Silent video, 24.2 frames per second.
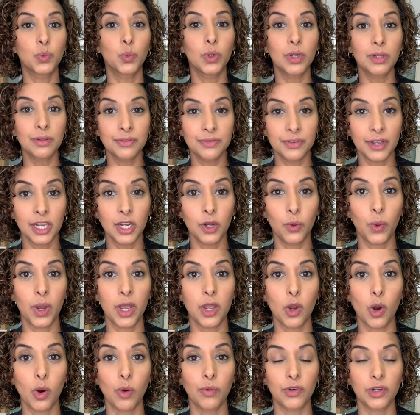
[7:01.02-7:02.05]
will fade
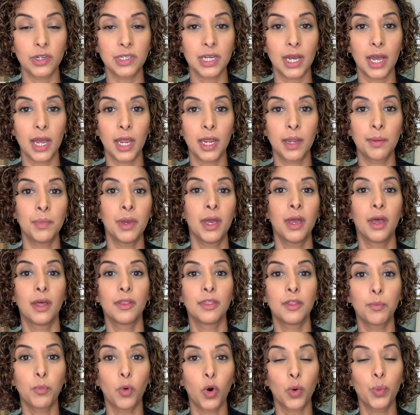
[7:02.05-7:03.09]
away over time.
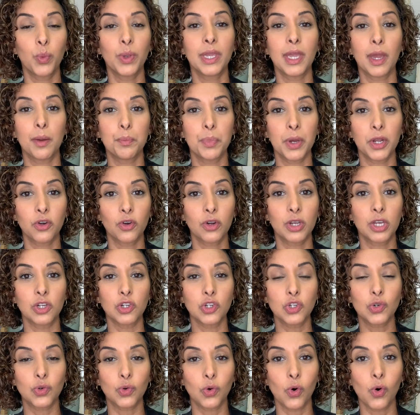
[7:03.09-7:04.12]
The more we get better
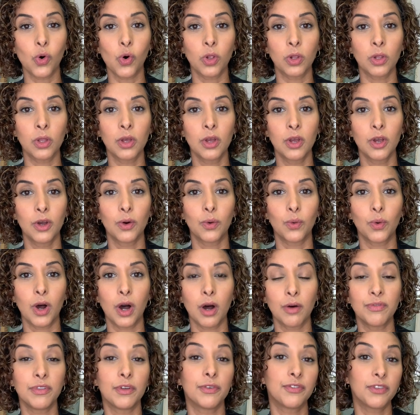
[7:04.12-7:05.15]
control
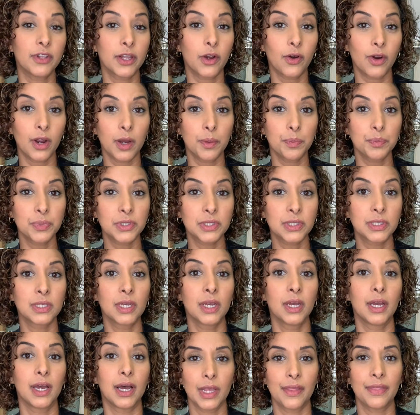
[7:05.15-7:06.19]
of the flare-ups,
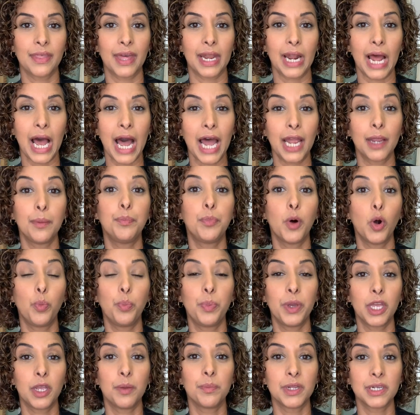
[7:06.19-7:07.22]
that
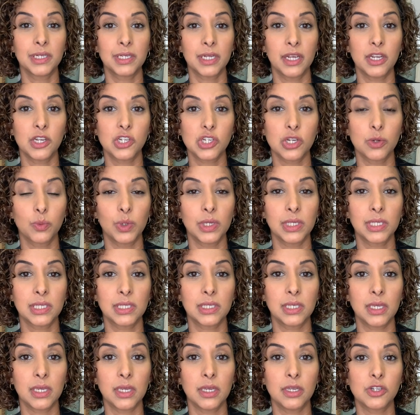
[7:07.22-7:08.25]
hypopigmentation we
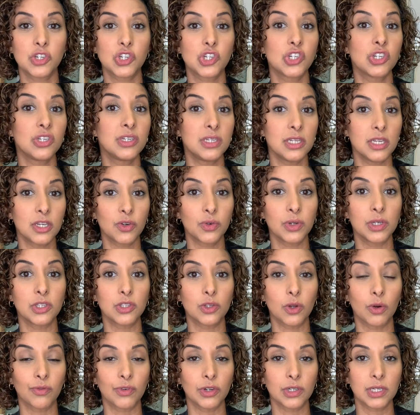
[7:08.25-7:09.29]
see should decrease
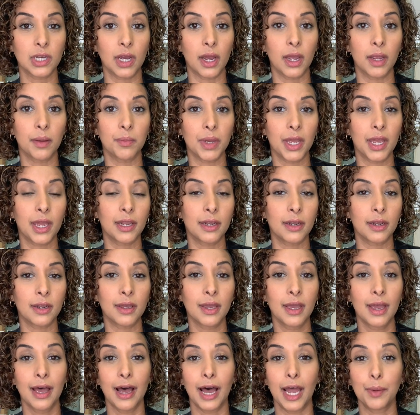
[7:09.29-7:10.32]
over time. And
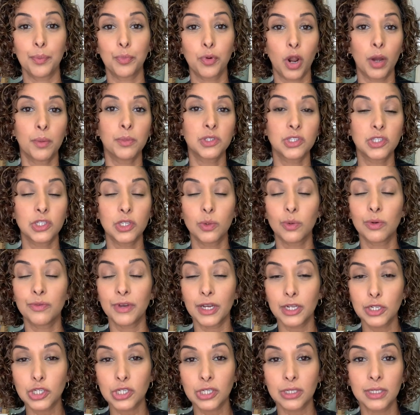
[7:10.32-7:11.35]
I promise you,
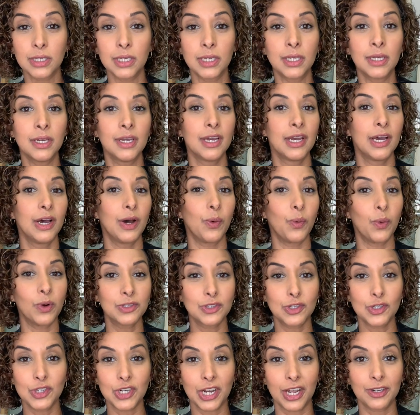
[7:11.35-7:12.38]
eventually,
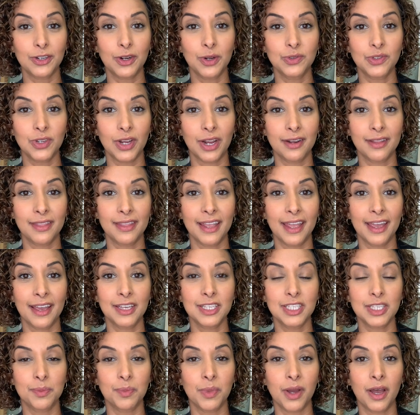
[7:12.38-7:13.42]
once your child goes out of the
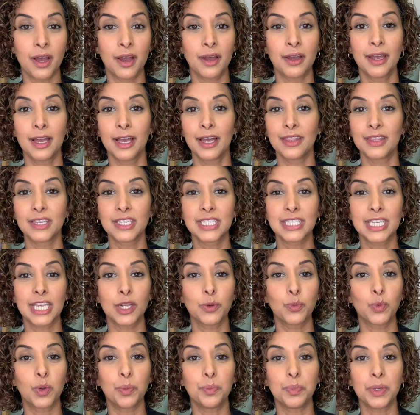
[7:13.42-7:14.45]
eczema, the
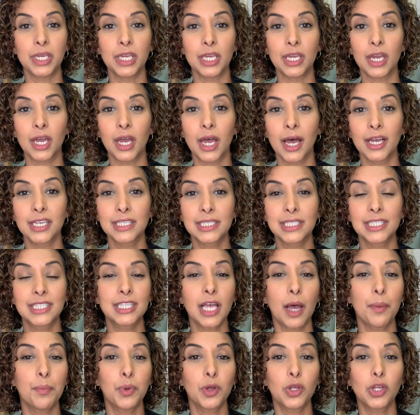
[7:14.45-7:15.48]
skin will be
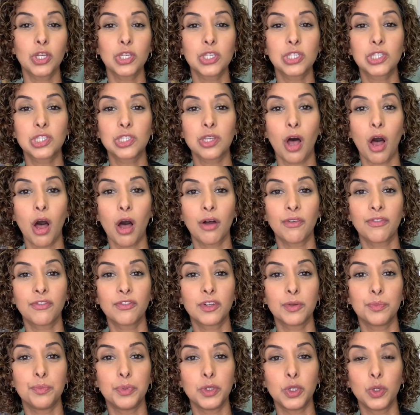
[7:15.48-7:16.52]
supple,
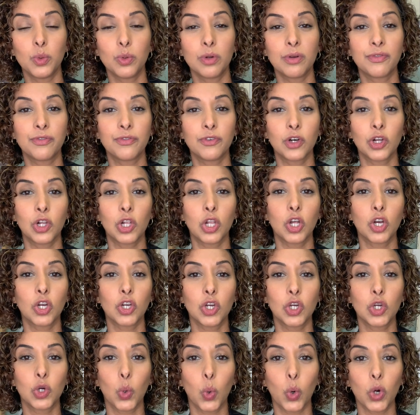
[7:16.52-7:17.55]
soft, beautiful,
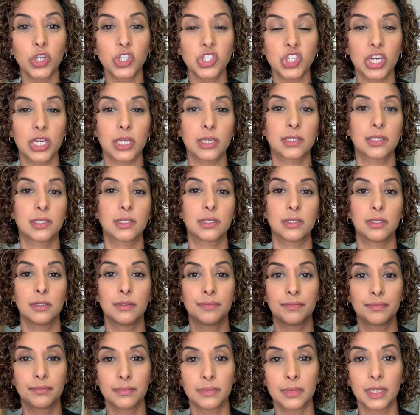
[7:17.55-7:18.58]
gorgeous.
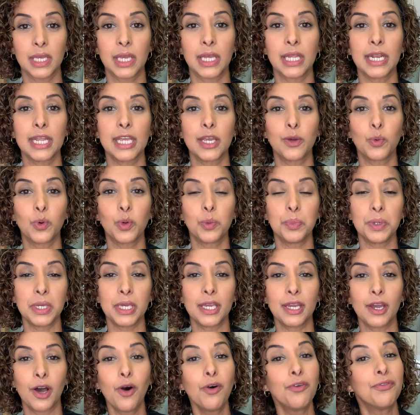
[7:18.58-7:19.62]
And it will
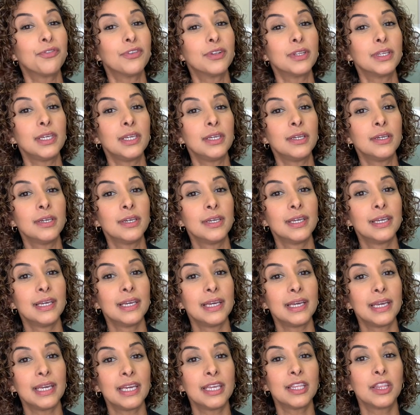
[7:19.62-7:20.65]
be, hopefully,
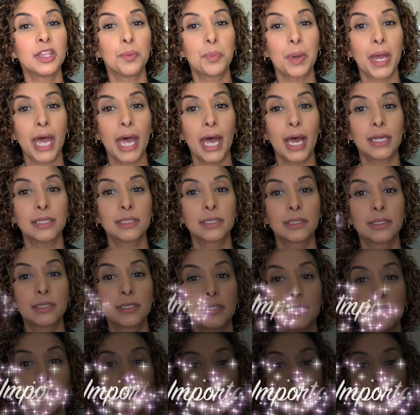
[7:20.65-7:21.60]
in the past.